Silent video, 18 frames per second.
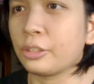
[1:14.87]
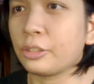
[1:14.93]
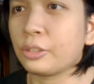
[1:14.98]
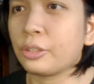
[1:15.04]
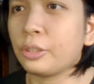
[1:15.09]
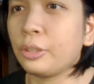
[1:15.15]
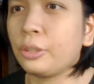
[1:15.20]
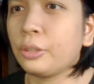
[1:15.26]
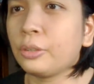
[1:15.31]

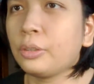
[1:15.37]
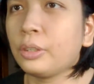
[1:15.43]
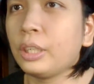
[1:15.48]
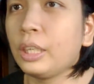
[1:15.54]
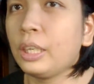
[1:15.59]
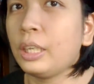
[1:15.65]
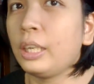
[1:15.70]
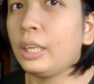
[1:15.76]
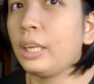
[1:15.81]
So
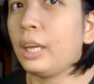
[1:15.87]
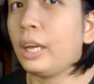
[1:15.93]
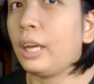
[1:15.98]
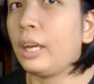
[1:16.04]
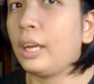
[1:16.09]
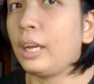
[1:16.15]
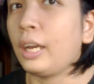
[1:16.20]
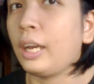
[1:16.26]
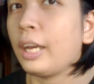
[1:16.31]

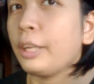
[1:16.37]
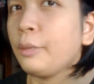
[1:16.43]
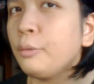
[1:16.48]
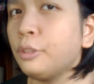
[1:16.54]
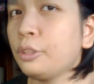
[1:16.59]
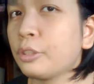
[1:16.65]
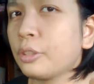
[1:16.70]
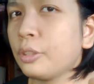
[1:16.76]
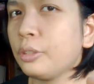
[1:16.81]
I
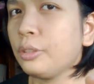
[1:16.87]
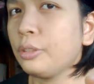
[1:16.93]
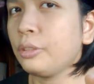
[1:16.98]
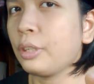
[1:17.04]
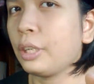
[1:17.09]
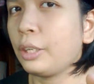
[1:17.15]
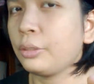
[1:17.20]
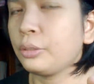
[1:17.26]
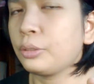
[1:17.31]
will show you
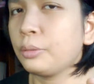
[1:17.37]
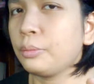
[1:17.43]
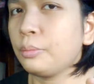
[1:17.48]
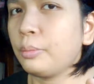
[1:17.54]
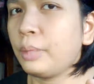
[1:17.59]
how to